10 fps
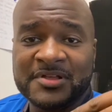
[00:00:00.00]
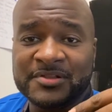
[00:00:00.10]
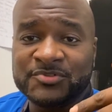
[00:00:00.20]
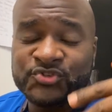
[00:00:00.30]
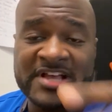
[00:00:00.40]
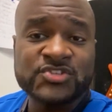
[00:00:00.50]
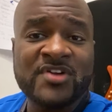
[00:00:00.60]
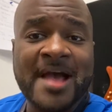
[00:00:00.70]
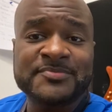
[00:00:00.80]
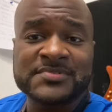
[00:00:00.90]

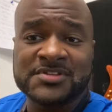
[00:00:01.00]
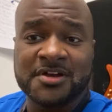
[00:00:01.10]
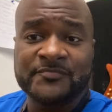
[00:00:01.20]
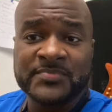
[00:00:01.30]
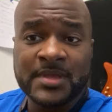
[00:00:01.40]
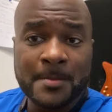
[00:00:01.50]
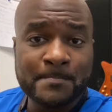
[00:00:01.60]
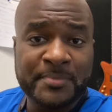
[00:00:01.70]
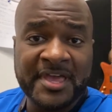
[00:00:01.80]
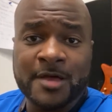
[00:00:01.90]
Transcribe some stuff.
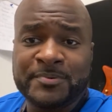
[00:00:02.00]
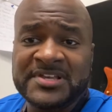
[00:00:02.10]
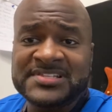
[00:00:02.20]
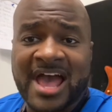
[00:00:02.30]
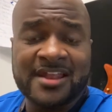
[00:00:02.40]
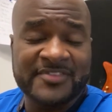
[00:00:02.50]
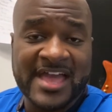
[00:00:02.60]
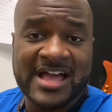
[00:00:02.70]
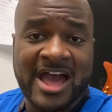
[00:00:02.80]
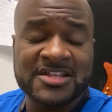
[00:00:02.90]
Pick a piece out
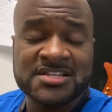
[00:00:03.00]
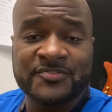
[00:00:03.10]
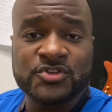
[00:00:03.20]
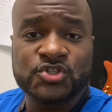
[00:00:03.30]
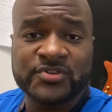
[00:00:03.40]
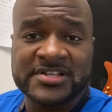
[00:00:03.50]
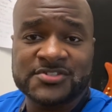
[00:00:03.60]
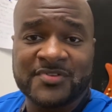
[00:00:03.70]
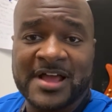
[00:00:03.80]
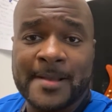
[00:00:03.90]
of something you
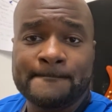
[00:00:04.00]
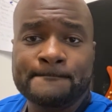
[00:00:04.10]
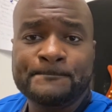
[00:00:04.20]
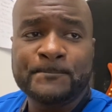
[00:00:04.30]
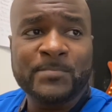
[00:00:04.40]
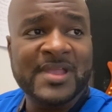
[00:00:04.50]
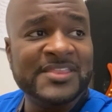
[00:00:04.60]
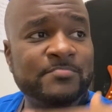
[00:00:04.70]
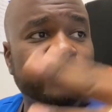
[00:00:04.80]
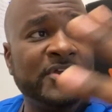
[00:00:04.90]
transcribe, and
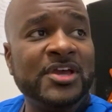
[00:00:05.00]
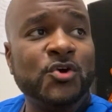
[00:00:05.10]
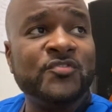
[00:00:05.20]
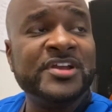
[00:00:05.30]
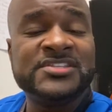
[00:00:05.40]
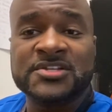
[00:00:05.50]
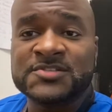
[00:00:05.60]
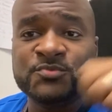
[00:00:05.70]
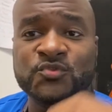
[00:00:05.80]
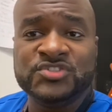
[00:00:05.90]
then bring it over here to the
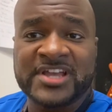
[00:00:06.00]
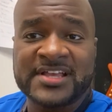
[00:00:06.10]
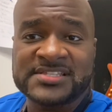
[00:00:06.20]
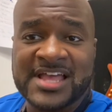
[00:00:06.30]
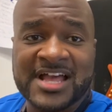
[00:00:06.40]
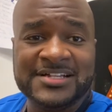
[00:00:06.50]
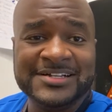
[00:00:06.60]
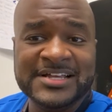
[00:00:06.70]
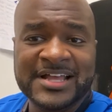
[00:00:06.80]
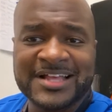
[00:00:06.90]
smooth jazz side
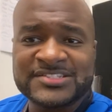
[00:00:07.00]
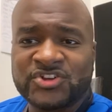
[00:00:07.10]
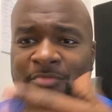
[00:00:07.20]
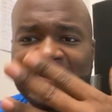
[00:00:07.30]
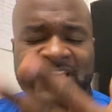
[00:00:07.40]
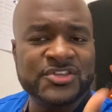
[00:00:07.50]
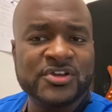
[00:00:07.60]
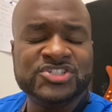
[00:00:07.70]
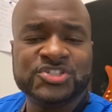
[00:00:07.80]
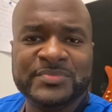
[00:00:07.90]
and start making your
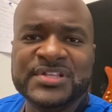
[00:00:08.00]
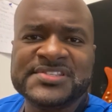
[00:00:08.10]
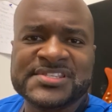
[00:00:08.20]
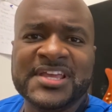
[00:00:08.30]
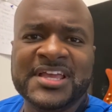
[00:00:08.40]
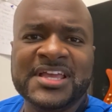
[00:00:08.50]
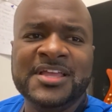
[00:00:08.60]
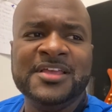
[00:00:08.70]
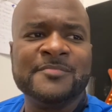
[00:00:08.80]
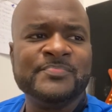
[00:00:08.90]
instrument sing.
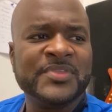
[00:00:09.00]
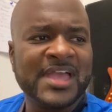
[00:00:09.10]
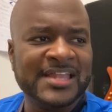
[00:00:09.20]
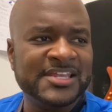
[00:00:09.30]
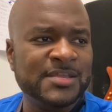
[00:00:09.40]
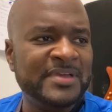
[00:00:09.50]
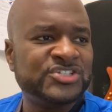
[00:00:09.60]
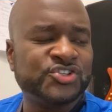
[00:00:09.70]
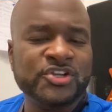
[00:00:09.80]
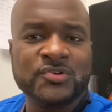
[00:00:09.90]
And then to make
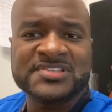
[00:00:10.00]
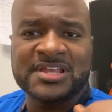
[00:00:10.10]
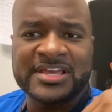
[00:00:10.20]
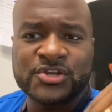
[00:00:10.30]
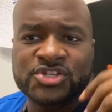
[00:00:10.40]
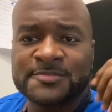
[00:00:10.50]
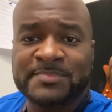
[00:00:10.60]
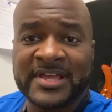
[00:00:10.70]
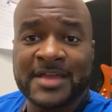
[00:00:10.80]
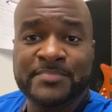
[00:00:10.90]
sure you don't sound like you're just
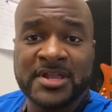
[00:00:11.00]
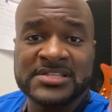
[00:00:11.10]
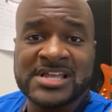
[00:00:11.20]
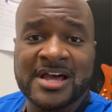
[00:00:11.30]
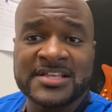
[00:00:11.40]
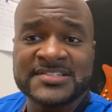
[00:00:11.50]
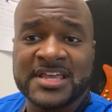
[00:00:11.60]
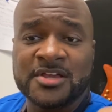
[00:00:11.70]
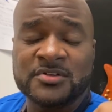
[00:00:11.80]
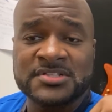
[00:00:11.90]
playing pentatonic
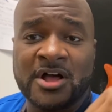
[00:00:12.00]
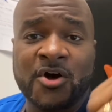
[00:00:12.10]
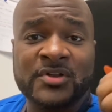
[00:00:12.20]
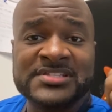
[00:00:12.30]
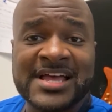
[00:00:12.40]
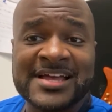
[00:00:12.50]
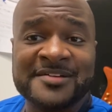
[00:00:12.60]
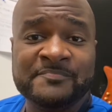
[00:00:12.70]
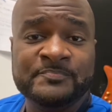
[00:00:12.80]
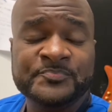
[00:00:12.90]
scales all the time,